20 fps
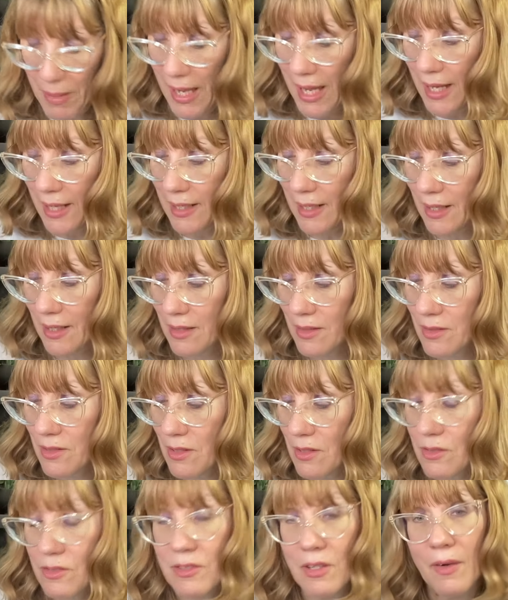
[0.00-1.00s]
package.
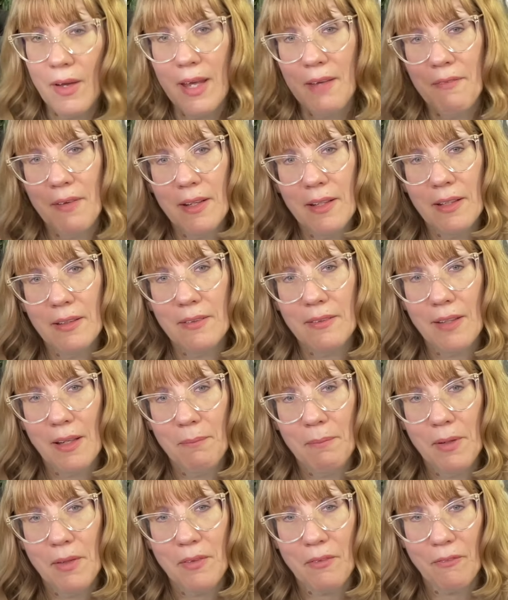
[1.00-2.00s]
So Avon did
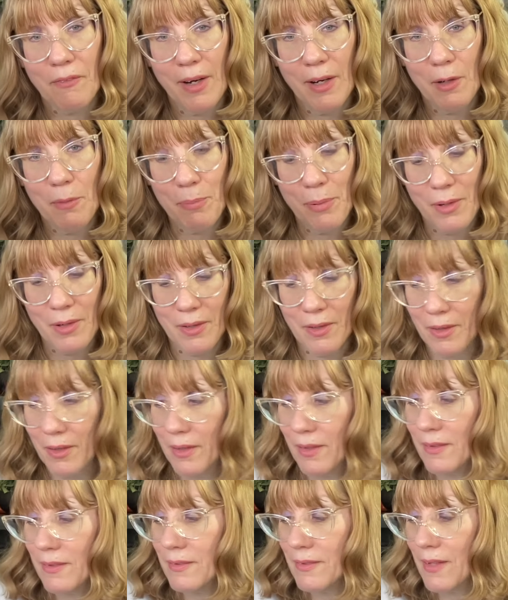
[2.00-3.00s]
send me the rare
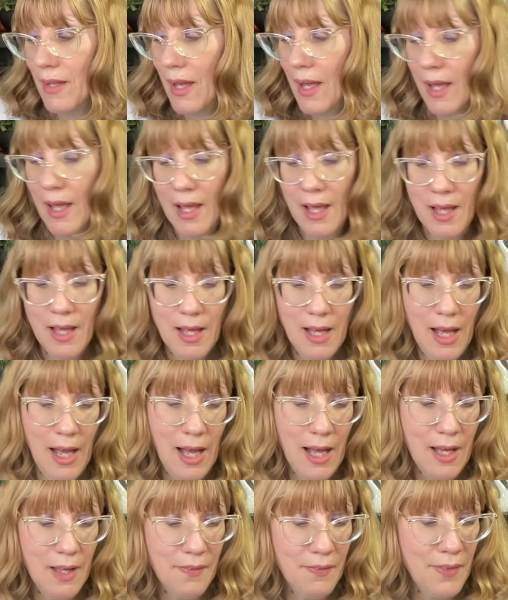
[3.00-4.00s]
pearls.
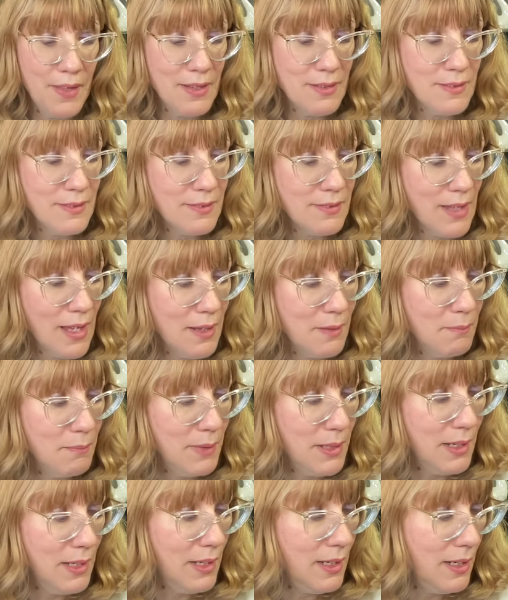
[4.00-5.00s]
Uh, they sent
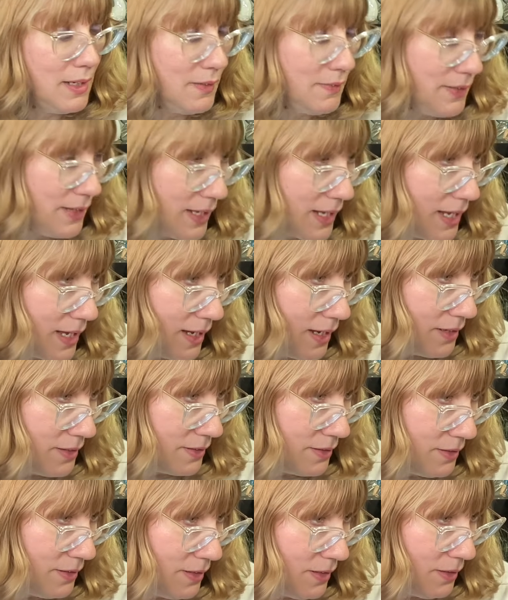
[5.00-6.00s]
me the
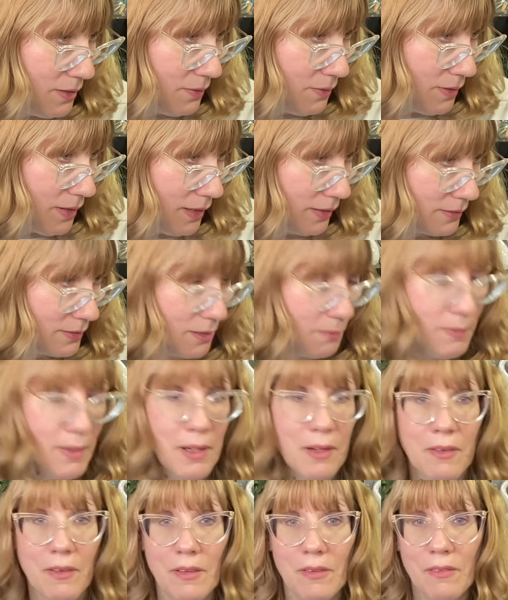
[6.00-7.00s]
Anew
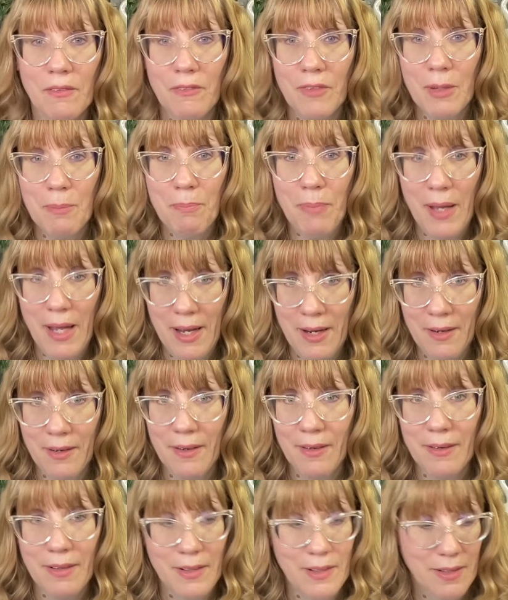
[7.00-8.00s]
Ultimate
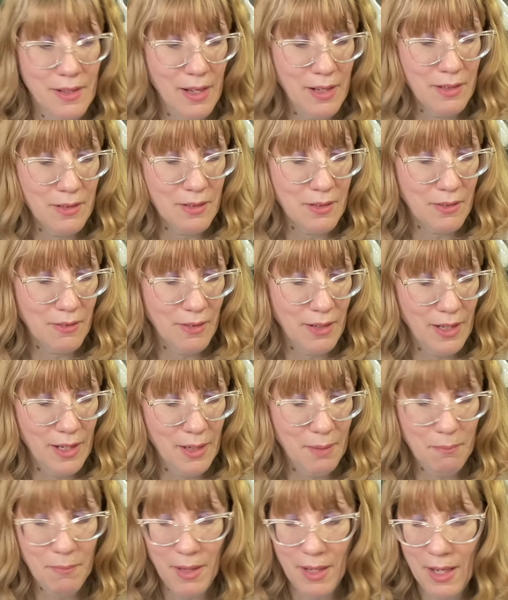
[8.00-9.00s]
repair night
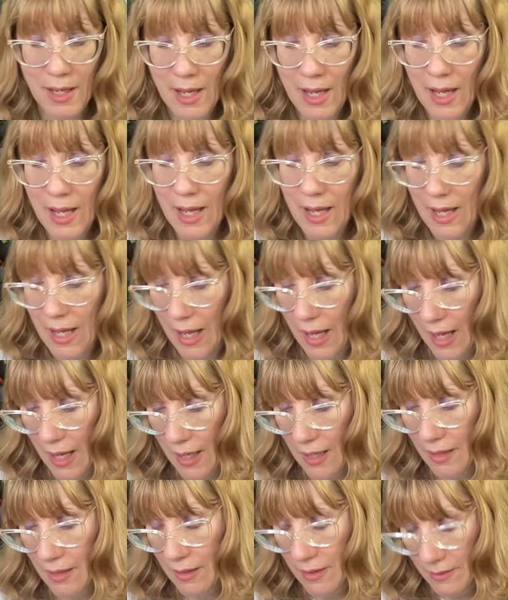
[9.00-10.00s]
cream. Uh,